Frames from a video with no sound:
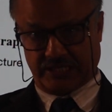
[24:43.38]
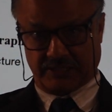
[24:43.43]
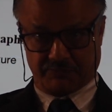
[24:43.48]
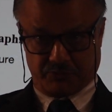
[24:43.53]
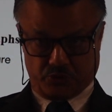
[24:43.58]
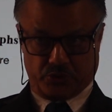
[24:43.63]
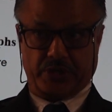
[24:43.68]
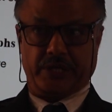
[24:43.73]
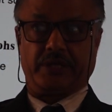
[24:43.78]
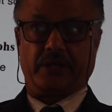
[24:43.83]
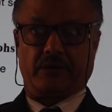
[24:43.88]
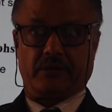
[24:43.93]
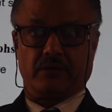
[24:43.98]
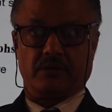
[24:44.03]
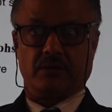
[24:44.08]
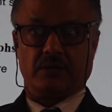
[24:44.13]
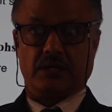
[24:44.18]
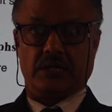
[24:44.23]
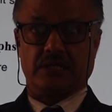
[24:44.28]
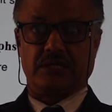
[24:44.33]
them together
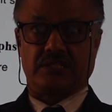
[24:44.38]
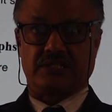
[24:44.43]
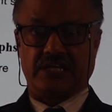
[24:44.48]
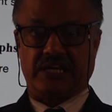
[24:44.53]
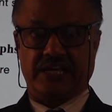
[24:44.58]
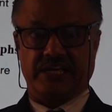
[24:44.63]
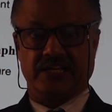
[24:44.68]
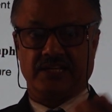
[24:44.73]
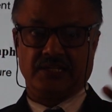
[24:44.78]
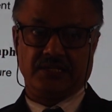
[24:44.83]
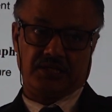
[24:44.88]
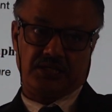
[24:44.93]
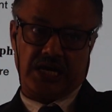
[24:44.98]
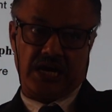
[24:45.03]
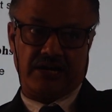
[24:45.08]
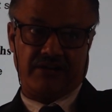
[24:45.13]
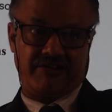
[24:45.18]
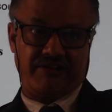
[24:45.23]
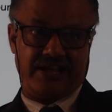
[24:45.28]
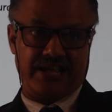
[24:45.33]
and say
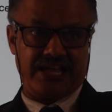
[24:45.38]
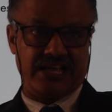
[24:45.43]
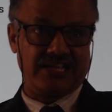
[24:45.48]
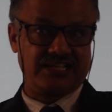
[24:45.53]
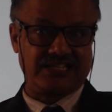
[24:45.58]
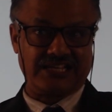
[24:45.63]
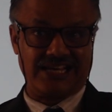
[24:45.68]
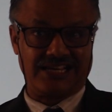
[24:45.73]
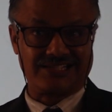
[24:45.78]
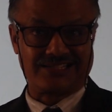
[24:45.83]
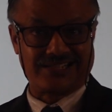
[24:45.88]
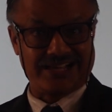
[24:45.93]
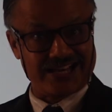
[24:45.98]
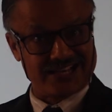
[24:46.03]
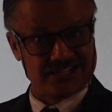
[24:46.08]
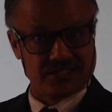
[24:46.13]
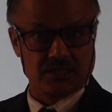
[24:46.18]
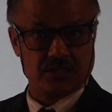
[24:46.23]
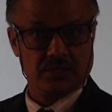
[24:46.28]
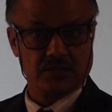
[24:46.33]
writer A says
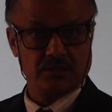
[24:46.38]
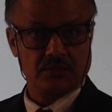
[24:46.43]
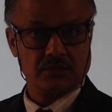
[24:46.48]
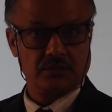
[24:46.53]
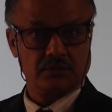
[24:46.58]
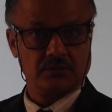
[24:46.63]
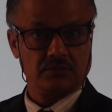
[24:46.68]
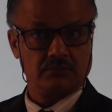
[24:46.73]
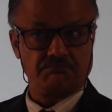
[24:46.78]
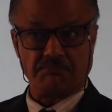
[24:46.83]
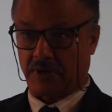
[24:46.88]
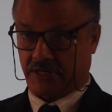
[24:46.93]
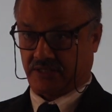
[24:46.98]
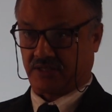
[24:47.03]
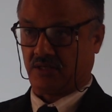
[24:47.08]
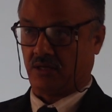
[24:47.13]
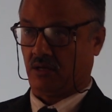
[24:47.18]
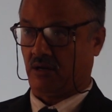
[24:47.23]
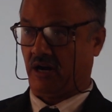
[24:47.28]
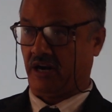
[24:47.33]
this,
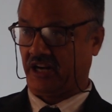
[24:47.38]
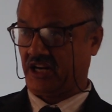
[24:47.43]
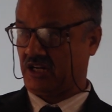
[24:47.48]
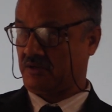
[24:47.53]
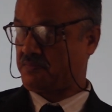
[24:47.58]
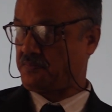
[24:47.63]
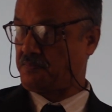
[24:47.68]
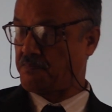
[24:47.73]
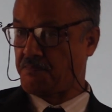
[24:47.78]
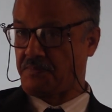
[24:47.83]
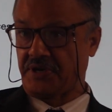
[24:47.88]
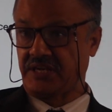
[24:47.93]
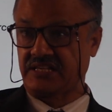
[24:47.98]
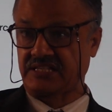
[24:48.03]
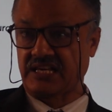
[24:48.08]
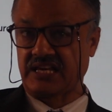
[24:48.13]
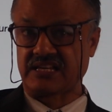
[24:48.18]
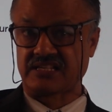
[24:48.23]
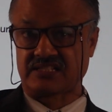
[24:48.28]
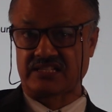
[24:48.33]
but writer B
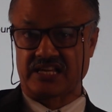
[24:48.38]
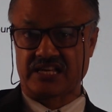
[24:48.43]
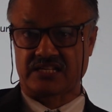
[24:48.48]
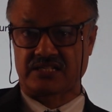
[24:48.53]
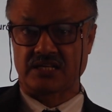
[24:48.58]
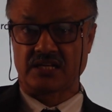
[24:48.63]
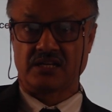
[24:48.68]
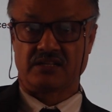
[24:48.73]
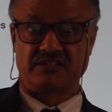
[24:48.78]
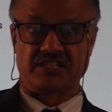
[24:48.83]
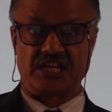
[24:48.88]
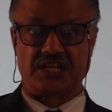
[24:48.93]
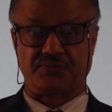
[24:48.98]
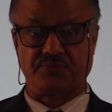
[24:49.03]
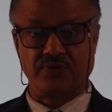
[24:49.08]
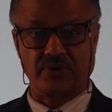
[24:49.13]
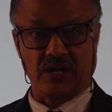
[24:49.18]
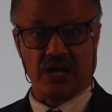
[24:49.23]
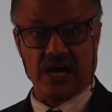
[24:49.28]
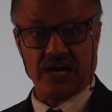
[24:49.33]
says this,
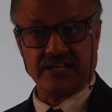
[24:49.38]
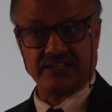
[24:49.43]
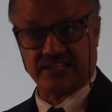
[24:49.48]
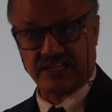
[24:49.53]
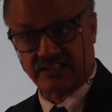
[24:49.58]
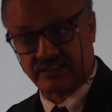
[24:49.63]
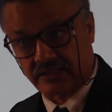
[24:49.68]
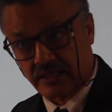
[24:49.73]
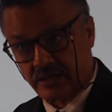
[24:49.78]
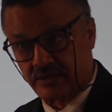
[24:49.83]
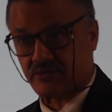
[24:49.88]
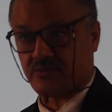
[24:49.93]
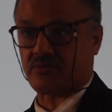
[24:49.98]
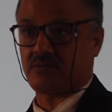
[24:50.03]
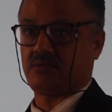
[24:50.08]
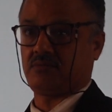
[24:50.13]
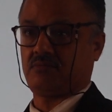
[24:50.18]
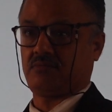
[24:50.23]
therefore I think this.